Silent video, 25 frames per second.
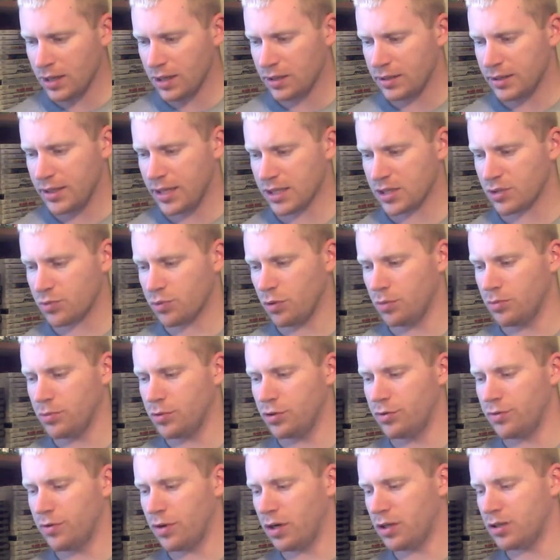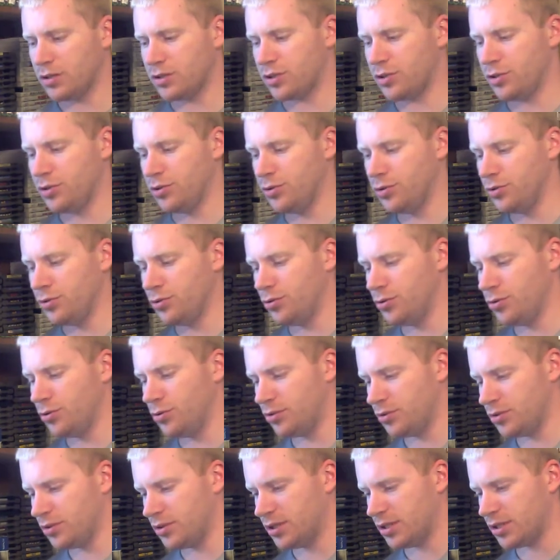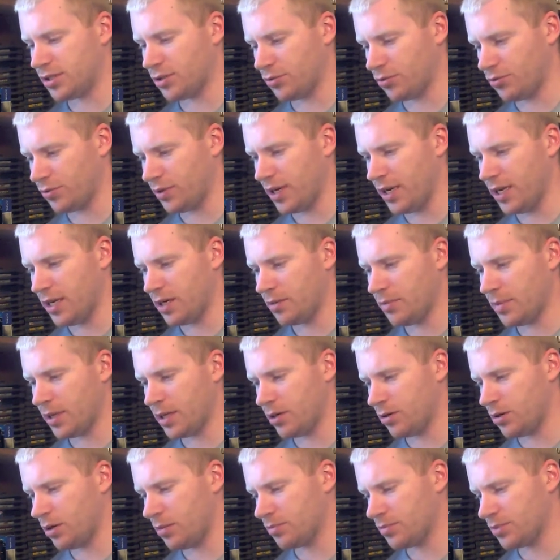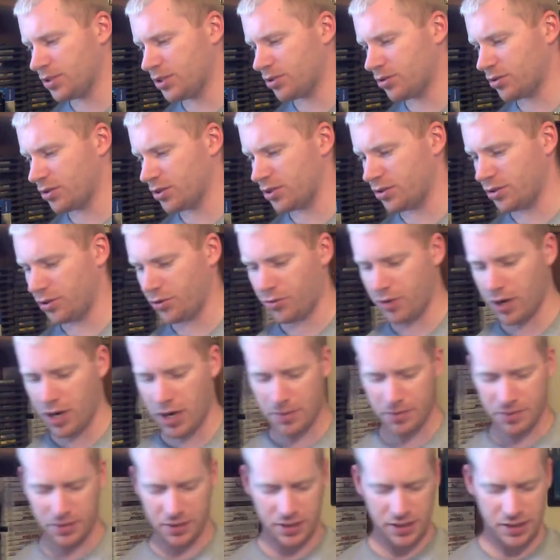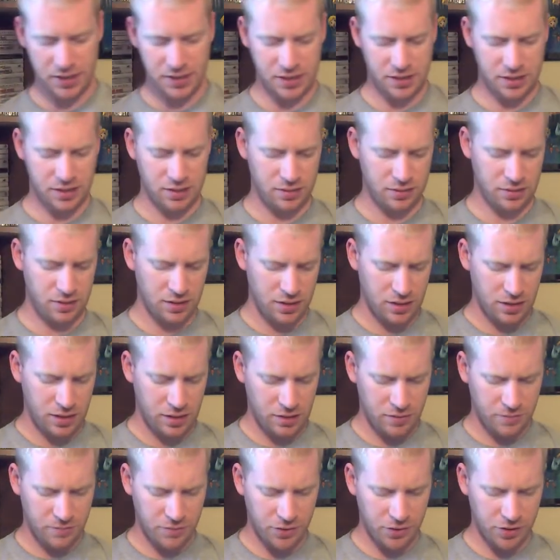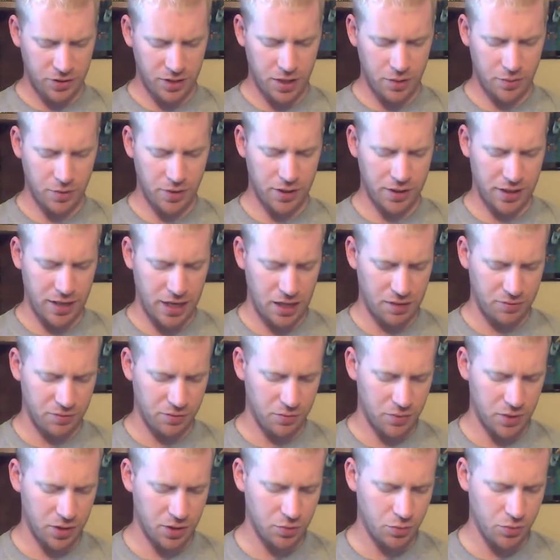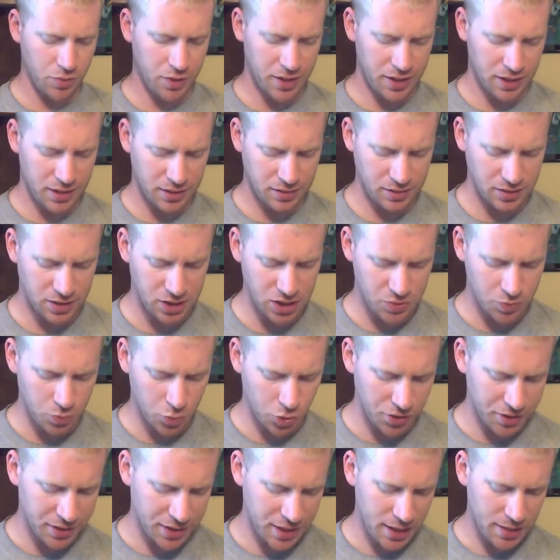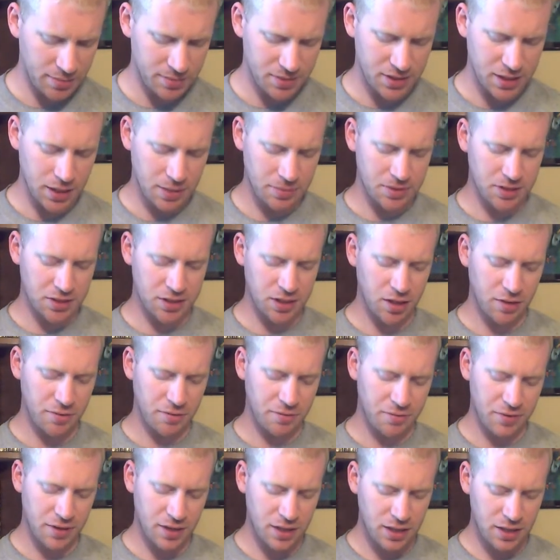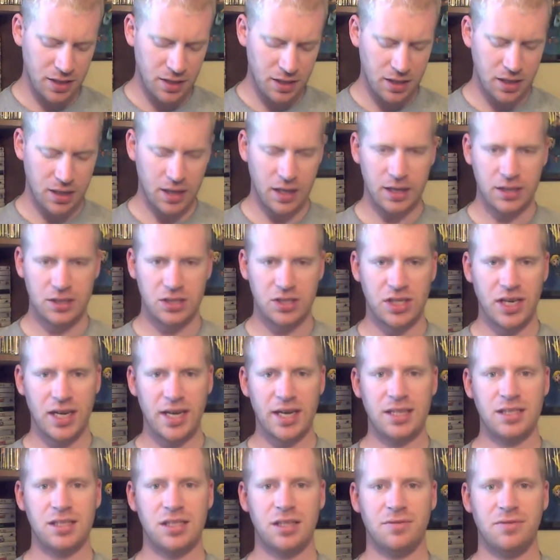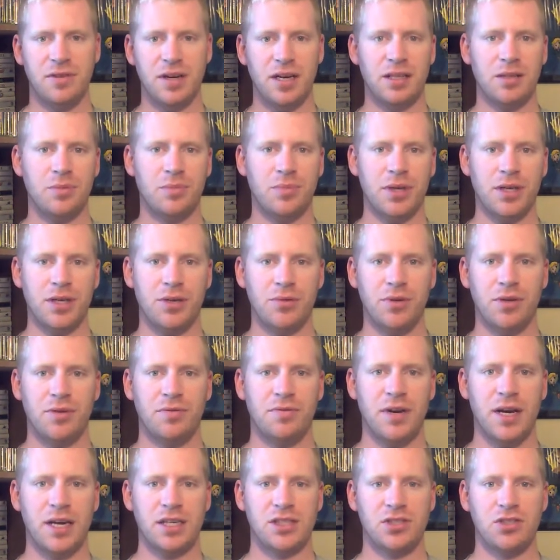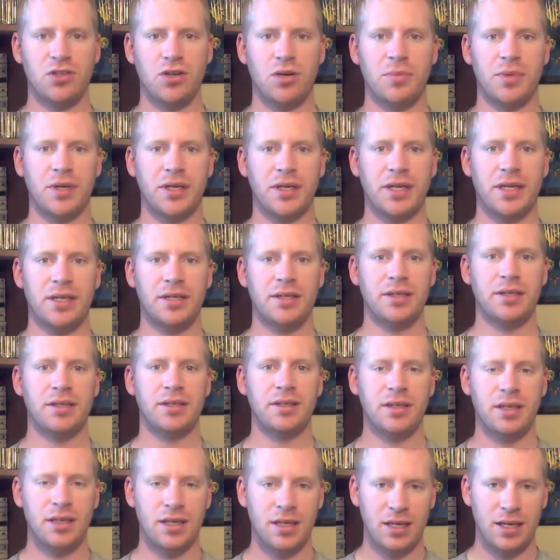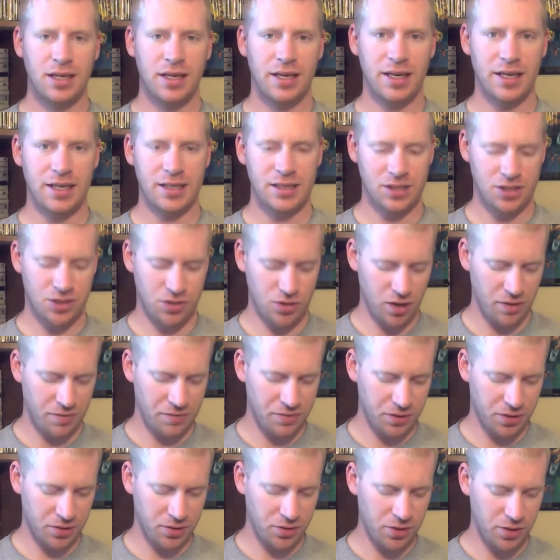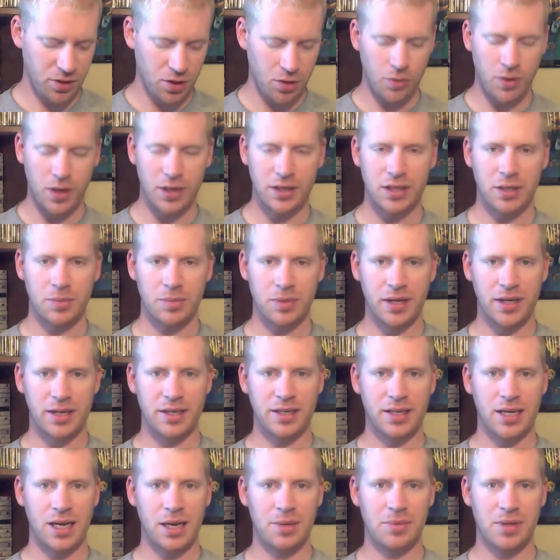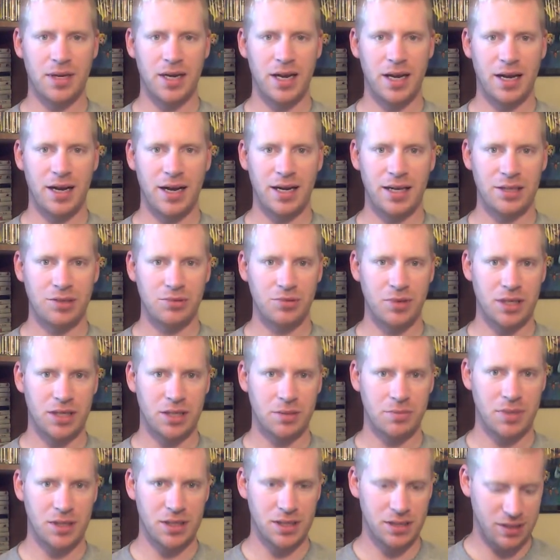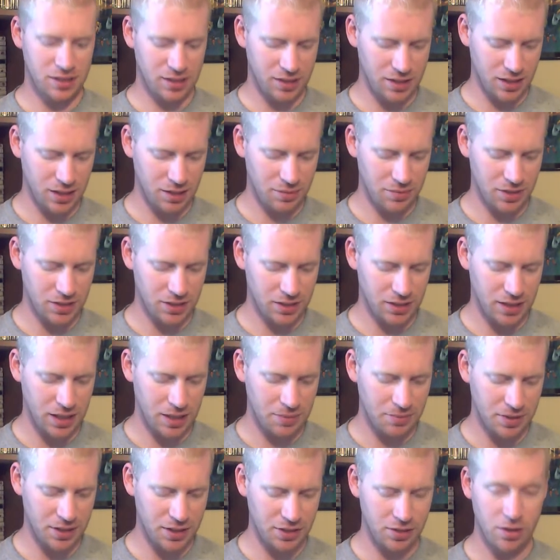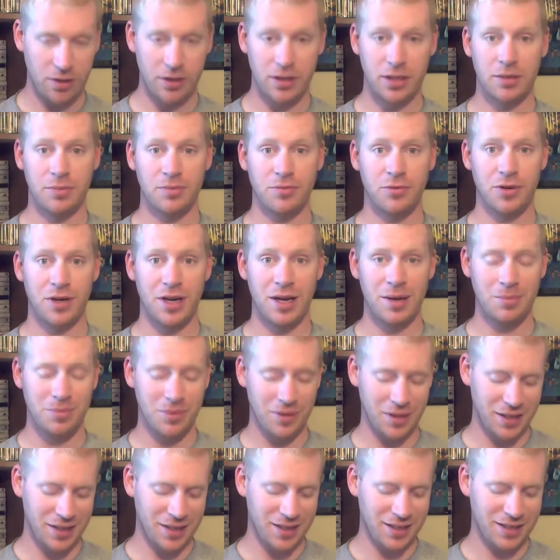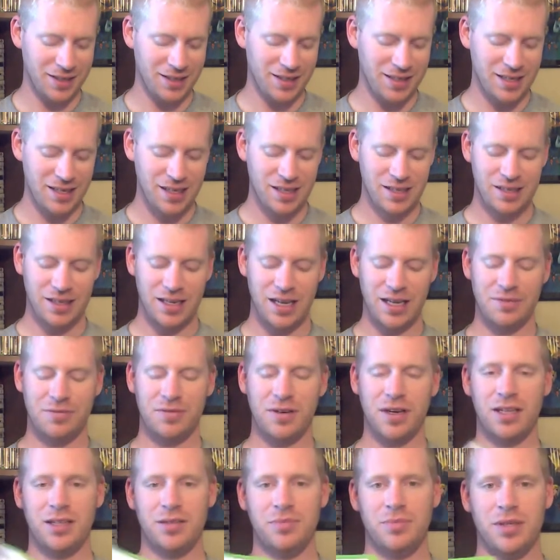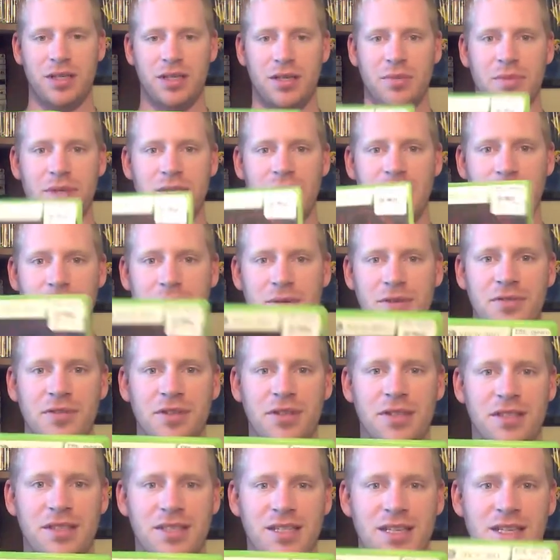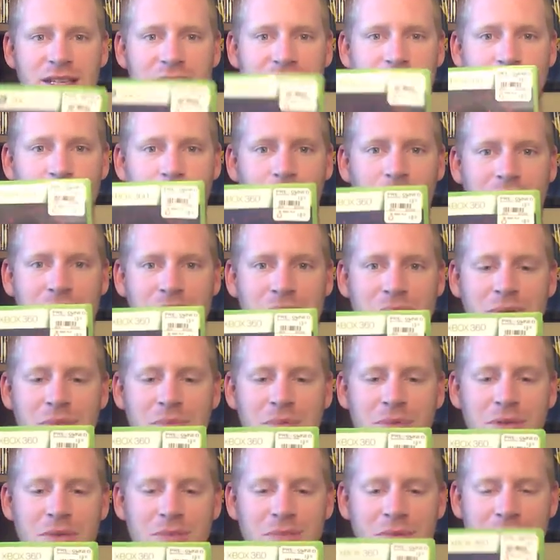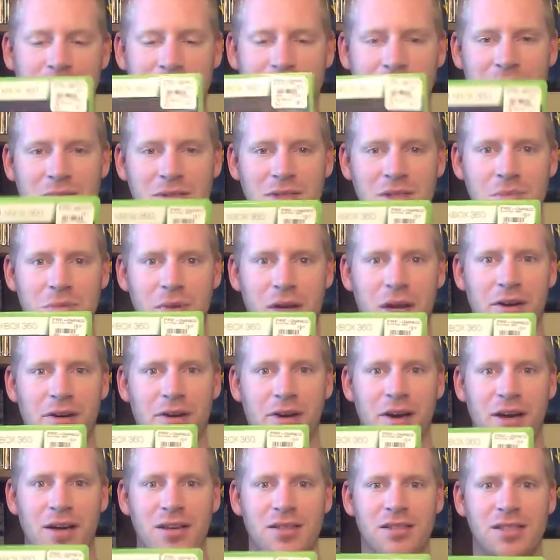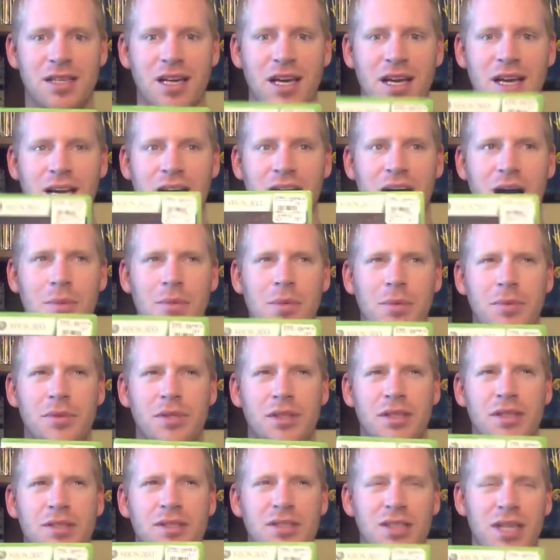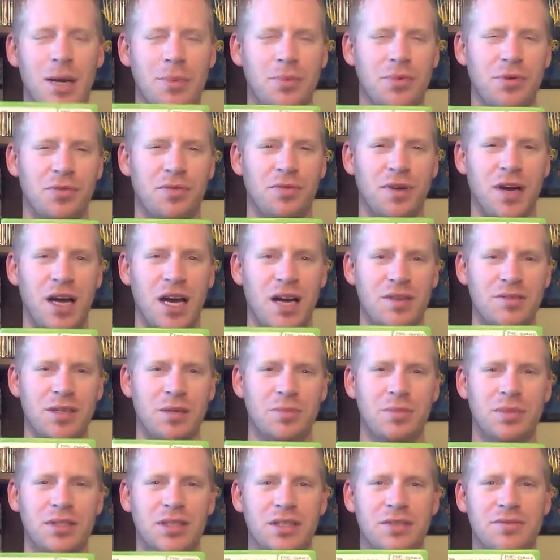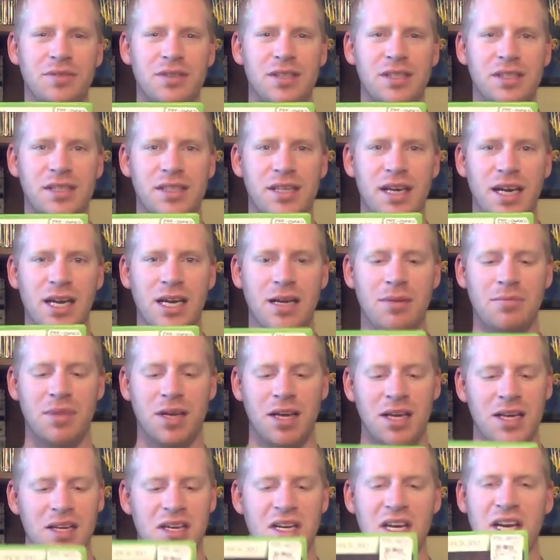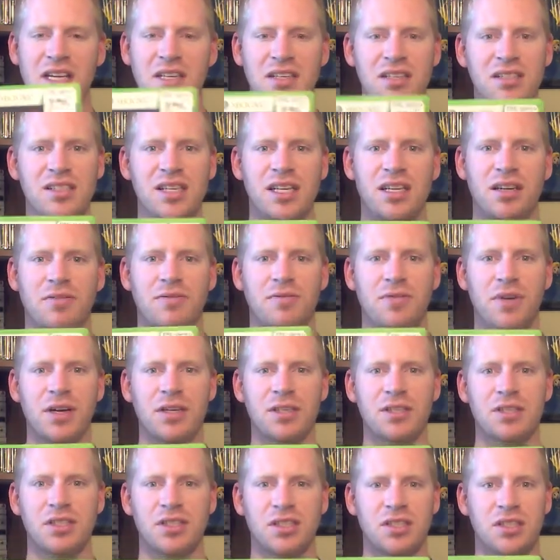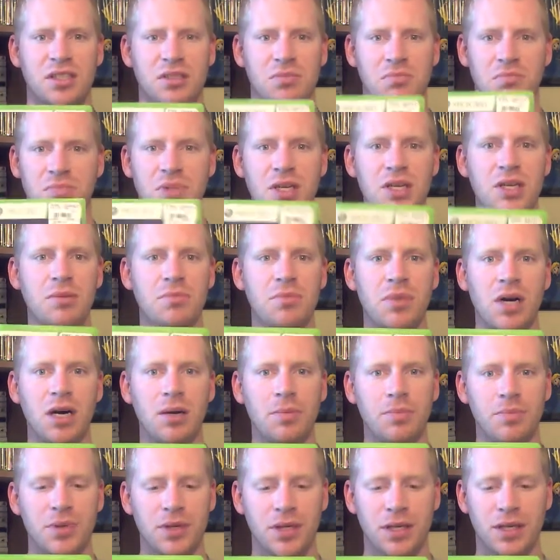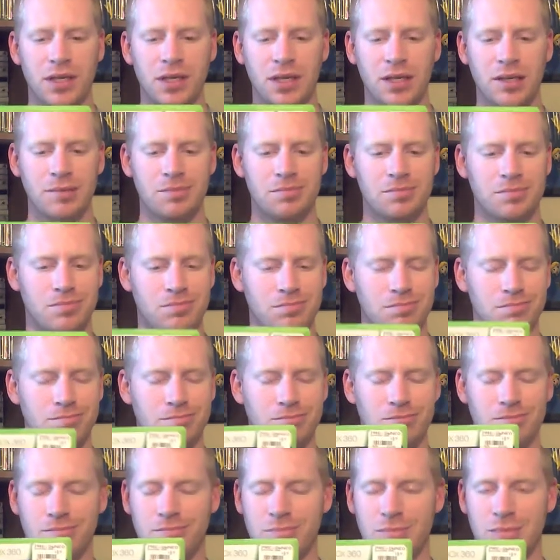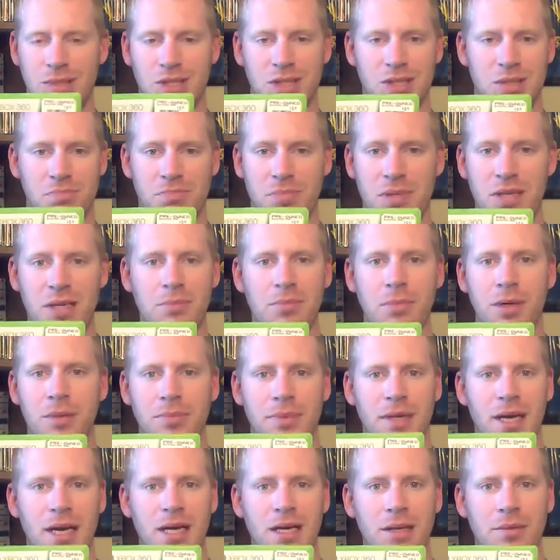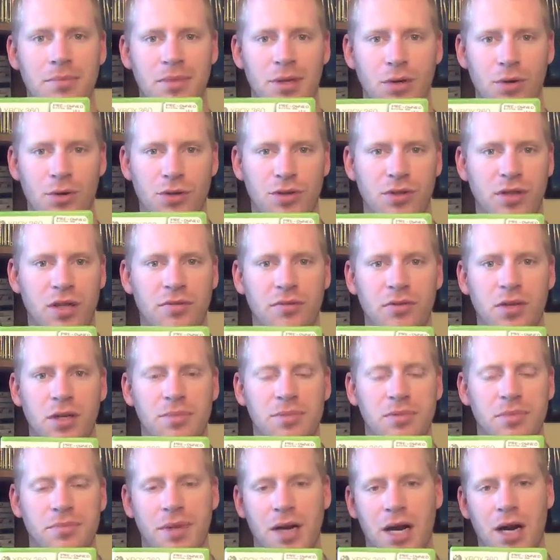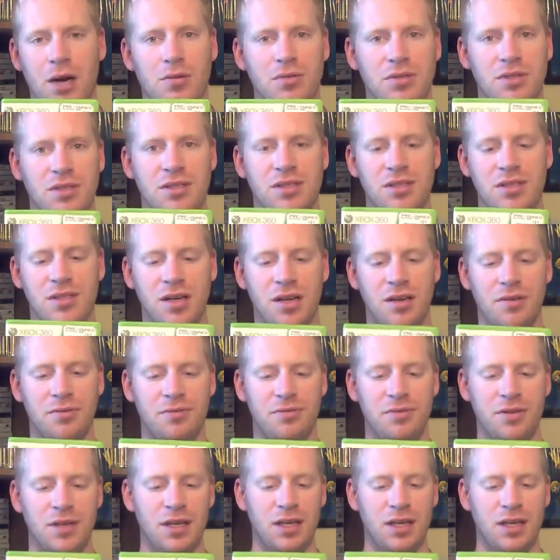Next, we'll move on to just a random. I don't know. I'm just gonna start grabbing these and figuring out where I got them from on the way. Just more GameStop stuff. Chance, he finally played Red Faction Armageddon, and so I figured, you know what? He played a game that I highly recommended to him and kept getting on him for not playing. That I'd finally pick up a game of his that he wants people to play, and that was Splatterhouse. I'm up to Chapter 5, I believe, in this game, and it's like a fun just beat 'em up, game. Where you level up some powers and stuff.